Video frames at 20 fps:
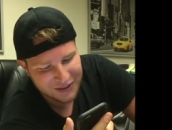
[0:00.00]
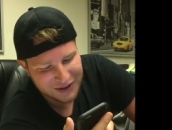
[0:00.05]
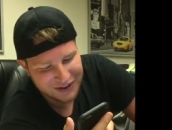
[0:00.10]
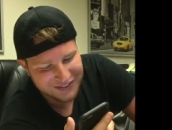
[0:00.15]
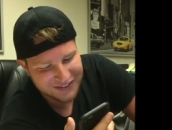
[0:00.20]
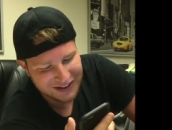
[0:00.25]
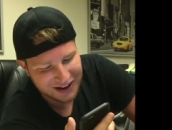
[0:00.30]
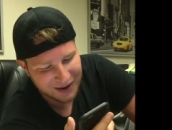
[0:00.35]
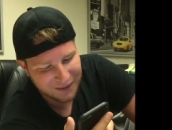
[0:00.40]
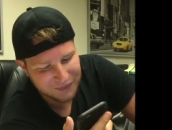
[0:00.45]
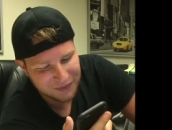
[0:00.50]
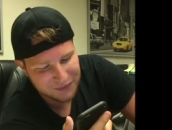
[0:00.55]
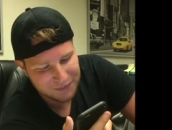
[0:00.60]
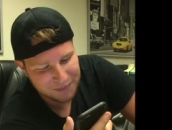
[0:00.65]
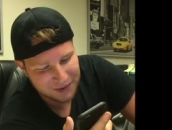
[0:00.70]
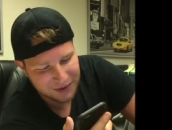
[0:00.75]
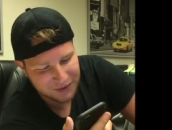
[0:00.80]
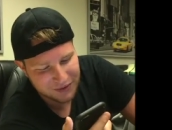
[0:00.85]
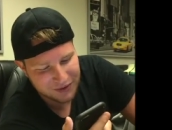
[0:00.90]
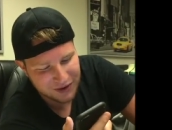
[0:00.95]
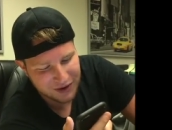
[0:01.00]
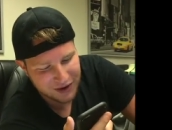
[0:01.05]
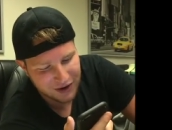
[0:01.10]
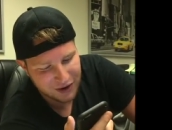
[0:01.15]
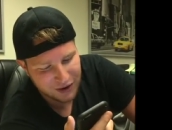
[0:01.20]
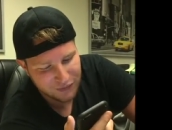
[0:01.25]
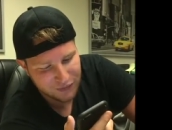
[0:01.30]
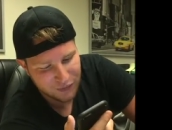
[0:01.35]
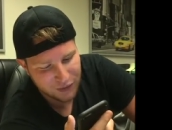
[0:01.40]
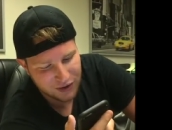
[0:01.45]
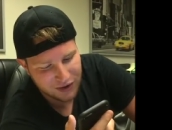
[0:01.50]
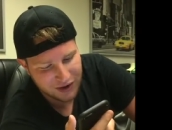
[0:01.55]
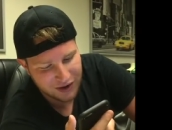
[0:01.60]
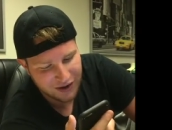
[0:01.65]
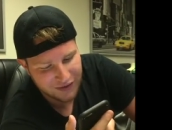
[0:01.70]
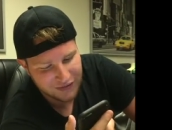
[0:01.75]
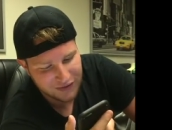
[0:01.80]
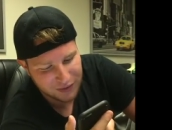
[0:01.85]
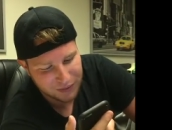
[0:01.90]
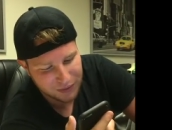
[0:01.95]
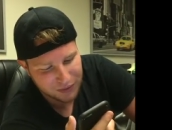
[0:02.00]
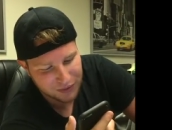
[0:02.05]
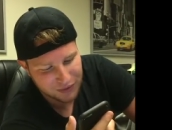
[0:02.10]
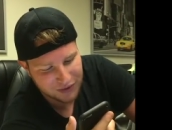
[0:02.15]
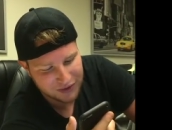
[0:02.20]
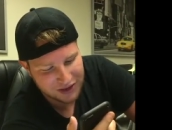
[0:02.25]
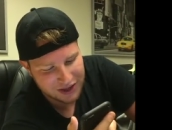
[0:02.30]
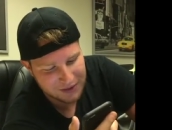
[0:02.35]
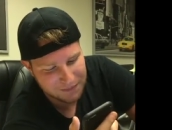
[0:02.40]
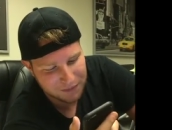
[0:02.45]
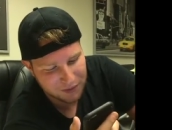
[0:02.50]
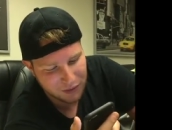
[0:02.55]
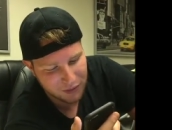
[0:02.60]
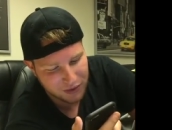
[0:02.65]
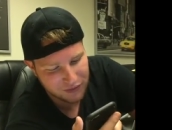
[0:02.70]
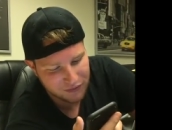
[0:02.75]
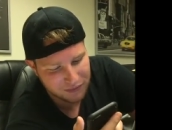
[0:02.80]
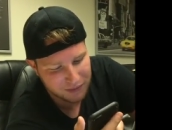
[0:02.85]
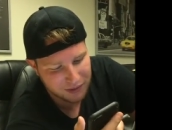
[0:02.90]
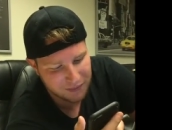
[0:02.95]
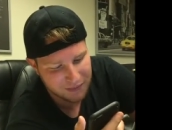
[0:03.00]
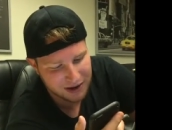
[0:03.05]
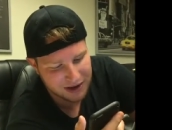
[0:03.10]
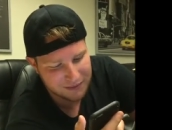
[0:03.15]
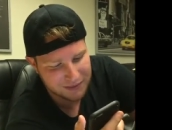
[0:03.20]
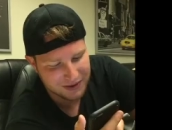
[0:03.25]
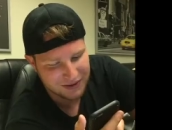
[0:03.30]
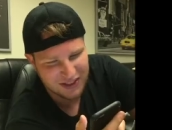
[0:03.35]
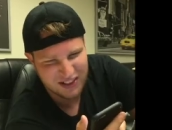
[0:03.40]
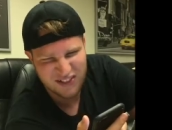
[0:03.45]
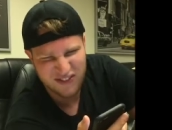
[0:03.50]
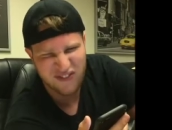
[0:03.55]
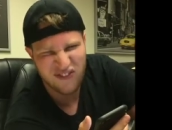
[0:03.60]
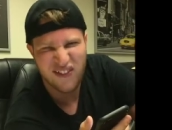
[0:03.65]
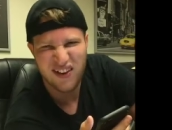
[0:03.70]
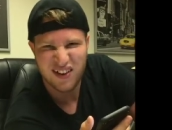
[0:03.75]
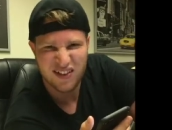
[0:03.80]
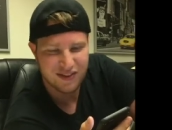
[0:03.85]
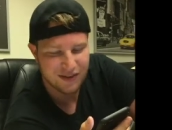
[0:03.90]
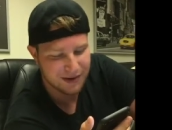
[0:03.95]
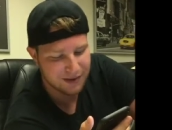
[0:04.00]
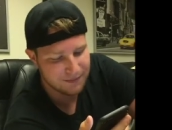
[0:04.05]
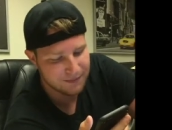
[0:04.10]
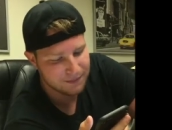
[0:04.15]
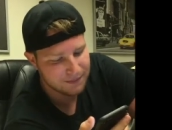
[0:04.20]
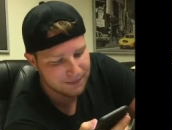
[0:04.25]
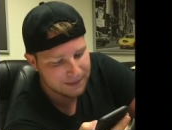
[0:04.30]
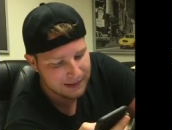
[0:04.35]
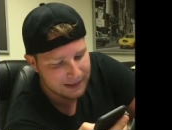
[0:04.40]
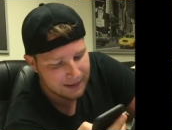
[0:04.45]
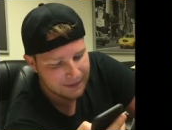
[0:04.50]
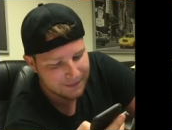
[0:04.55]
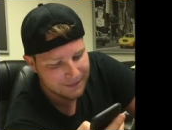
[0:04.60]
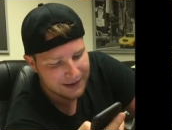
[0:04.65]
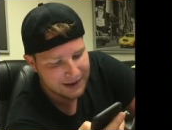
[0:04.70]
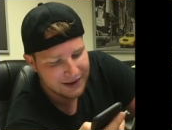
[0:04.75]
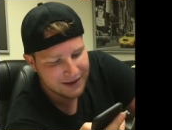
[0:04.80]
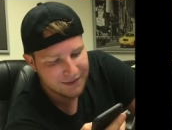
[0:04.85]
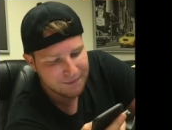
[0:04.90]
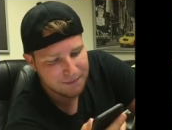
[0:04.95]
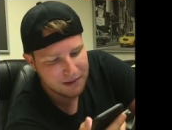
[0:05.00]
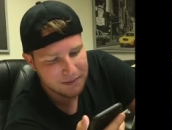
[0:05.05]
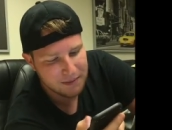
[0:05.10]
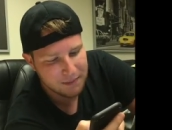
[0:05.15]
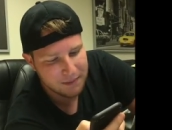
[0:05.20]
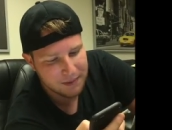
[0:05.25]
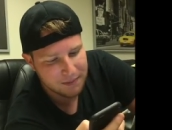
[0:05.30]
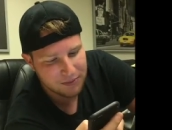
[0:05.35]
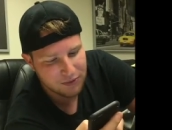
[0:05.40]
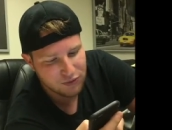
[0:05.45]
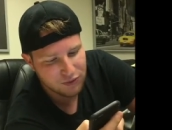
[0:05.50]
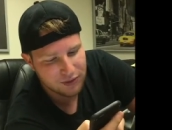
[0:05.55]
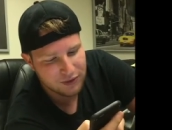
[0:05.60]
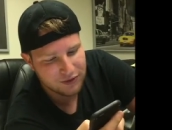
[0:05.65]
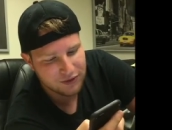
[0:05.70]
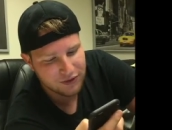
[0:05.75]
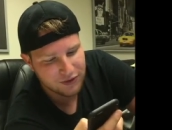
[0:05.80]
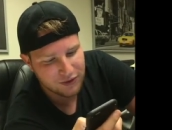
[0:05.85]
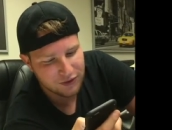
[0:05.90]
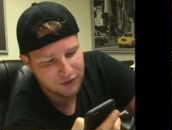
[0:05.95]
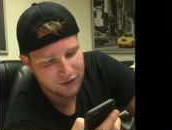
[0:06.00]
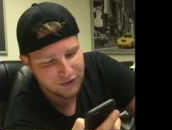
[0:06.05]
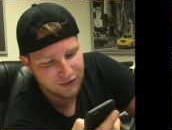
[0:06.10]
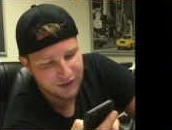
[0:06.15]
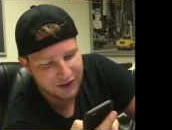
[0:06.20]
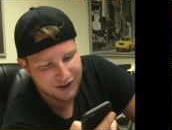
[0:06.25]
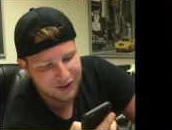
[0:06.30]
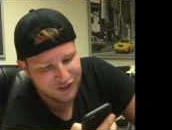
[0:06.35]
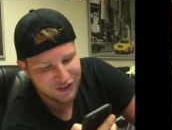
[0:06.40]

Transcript: the adoptive parents can cut off all contact with her and keep her away from her baby. That's fucked up. Baby pimps treat children like